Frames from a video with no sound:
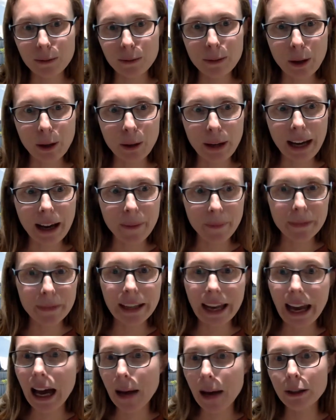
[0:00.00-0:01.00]
So yeah,
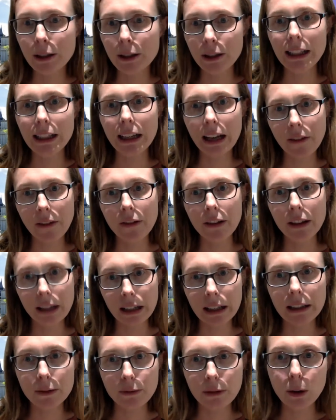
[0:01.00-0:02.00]
absolutely, everything
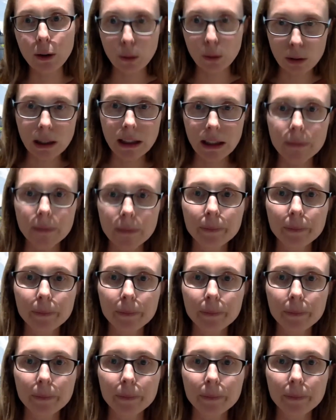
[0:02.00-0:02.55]
is recorded.